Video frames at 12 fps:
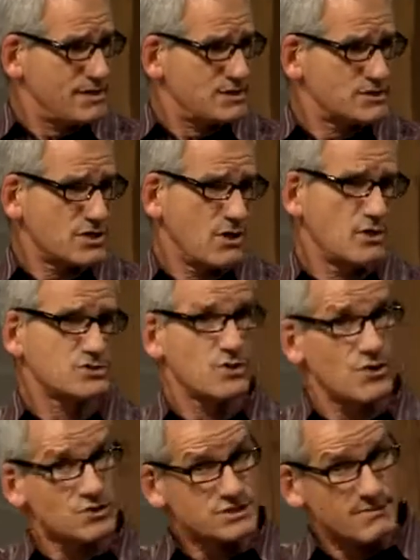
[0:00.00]
So, so
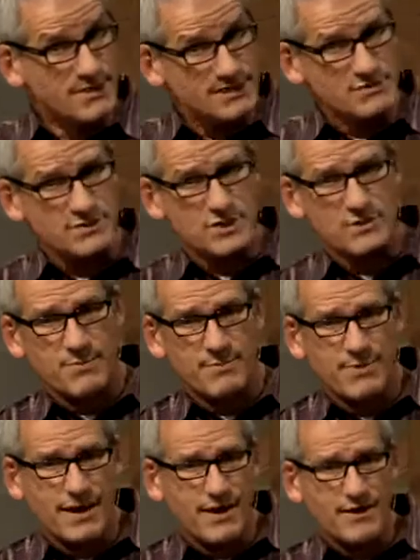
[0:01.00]
those are some things we do to
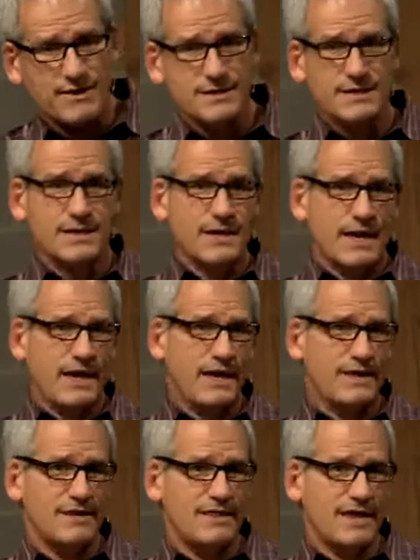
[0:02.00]
prepare.
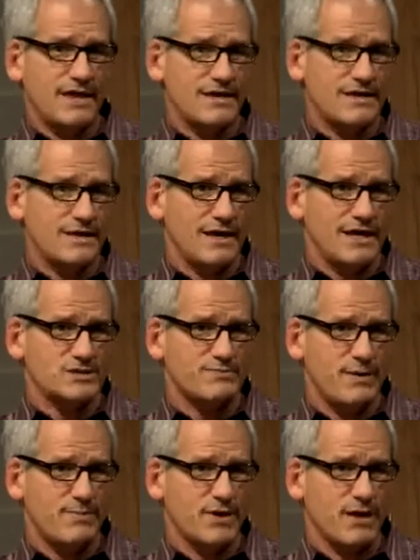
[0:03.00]
And then as
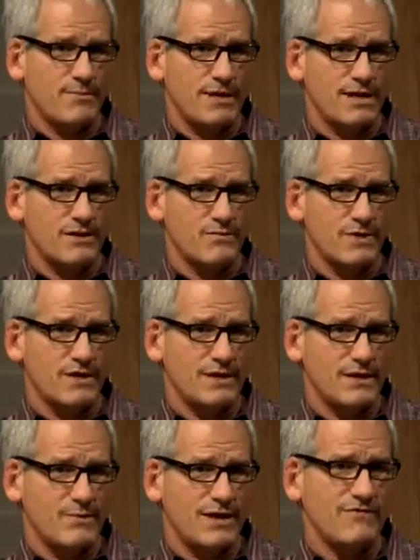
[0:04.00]
people come in, we,
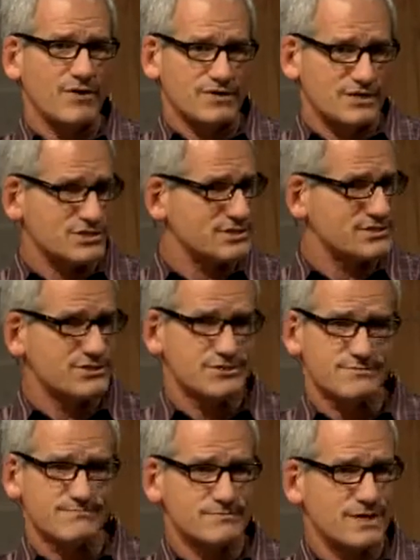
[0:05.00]
we have
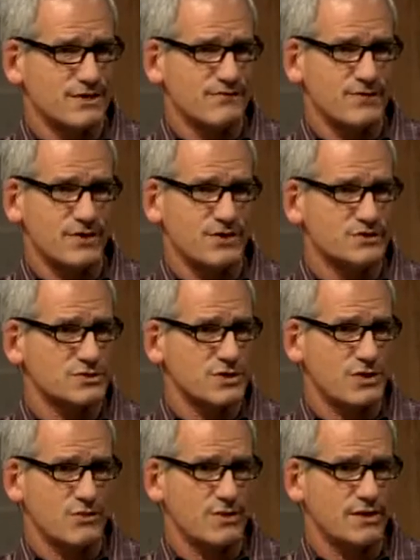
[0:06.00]
auditions, interviews. You
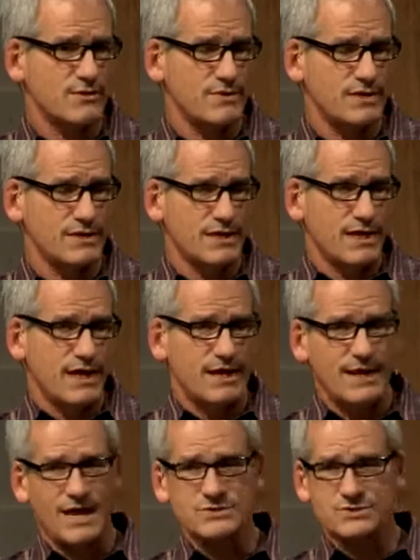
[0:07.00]
know, we, we
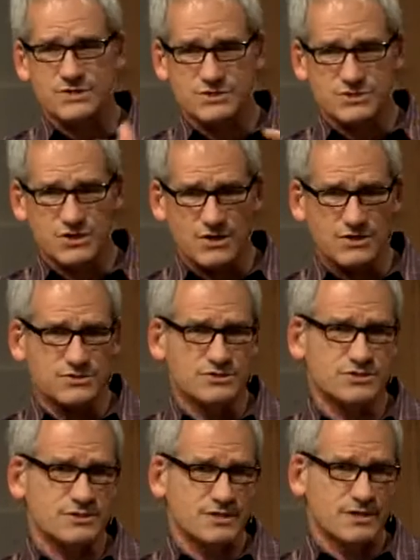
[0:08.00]
announce to the
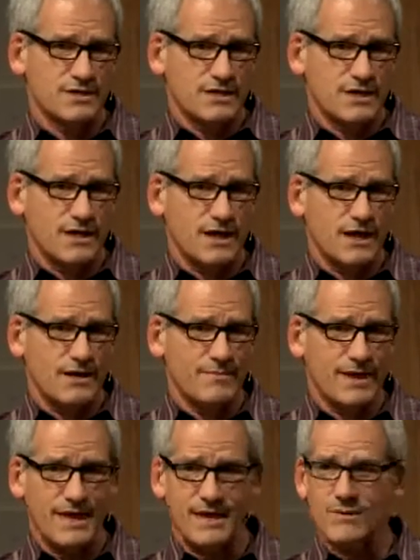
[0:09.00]
church, um,
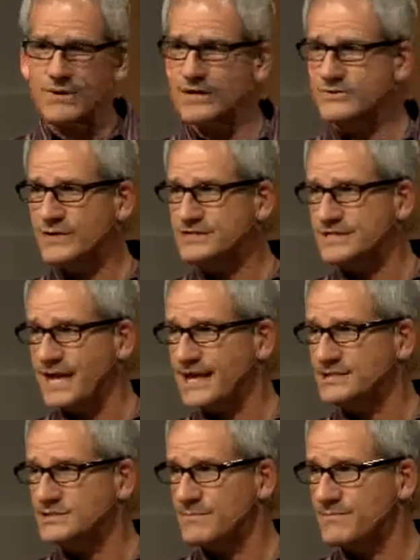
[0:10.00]
hey, we're interested in
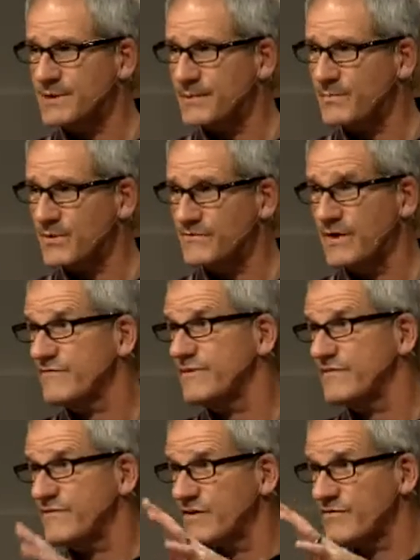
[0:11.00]
adding some people. If you, have,
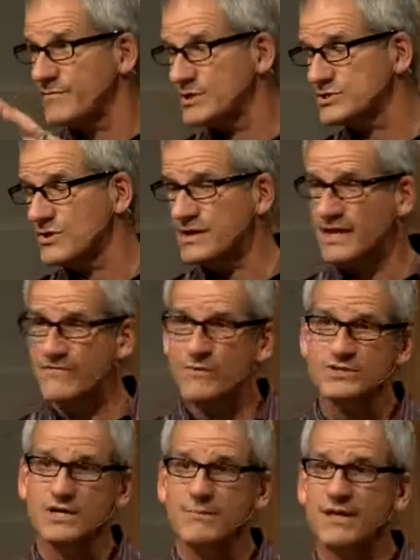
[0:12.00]
if you have a musical gift, why
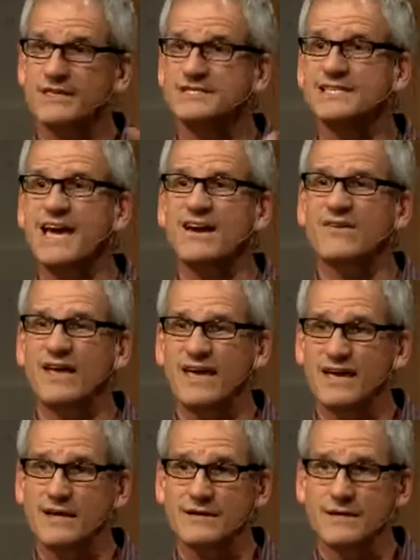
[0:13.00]
don't you come out this
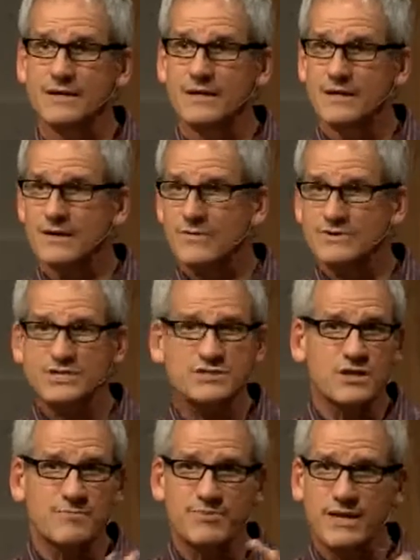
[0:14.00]
Saturday? And we're just
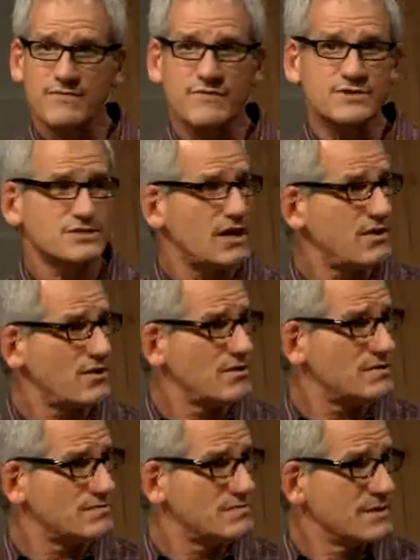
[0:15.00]
going to play for each other
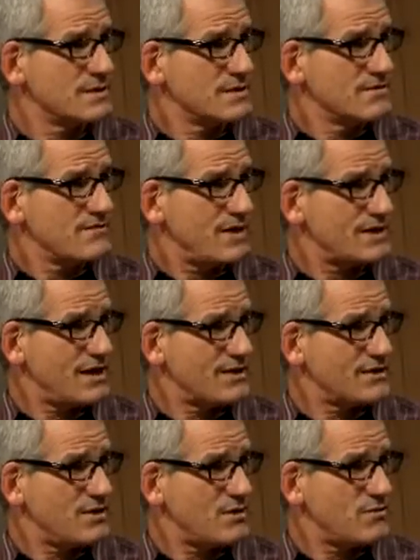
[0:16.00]
and find out,
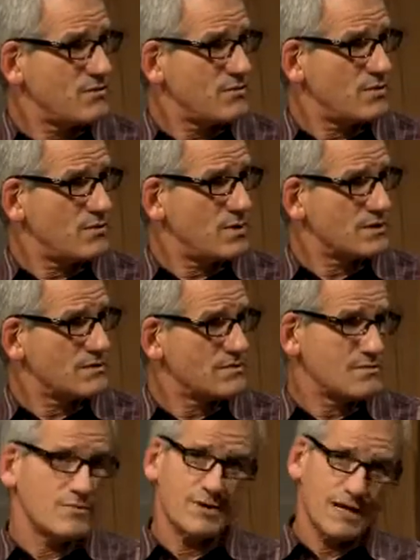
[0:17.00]
you know, what, what,
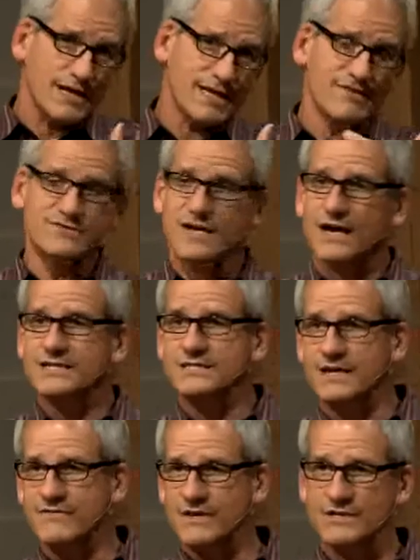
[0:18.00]
what kind of gifts God has
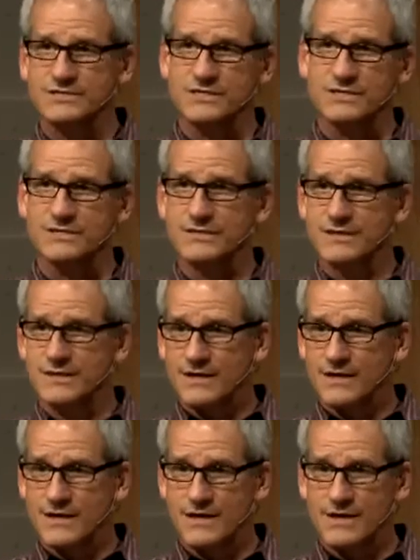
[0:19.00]
given us. And
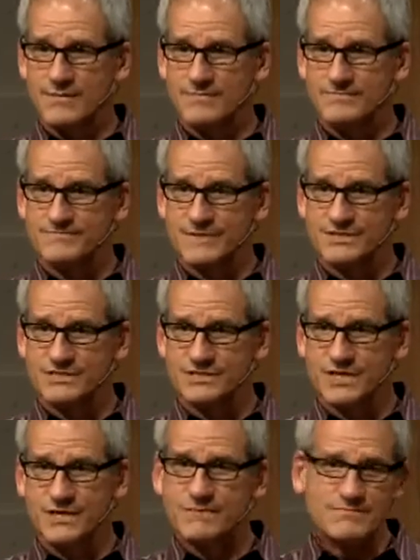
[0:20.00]
um, and
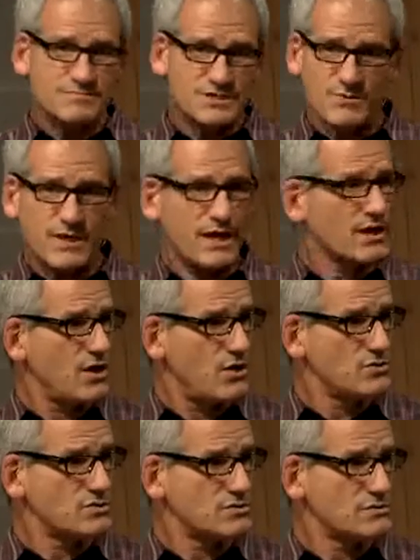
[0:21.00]
see, see where that
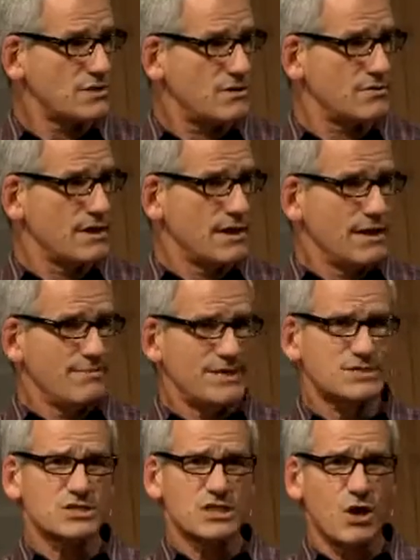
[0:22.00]
goes. You know, be
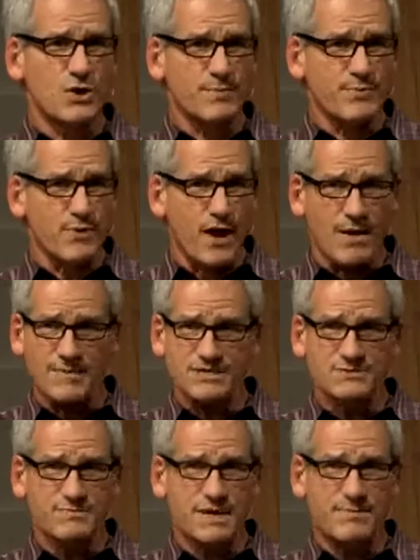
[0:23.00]
slow to
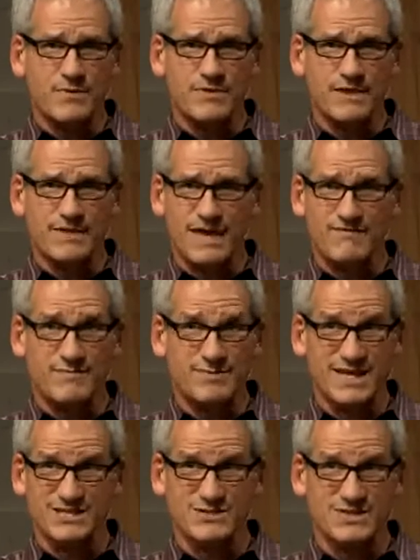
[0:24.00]
promise people that they have a
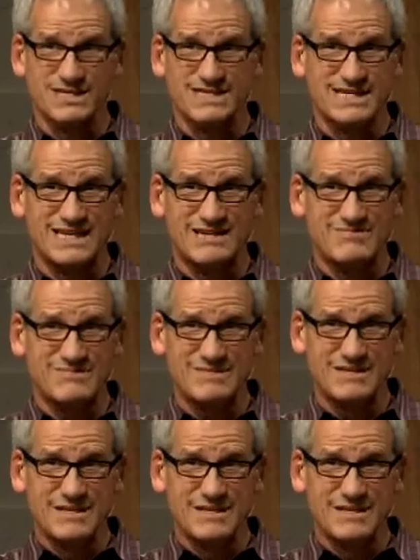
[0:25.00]
place on the team.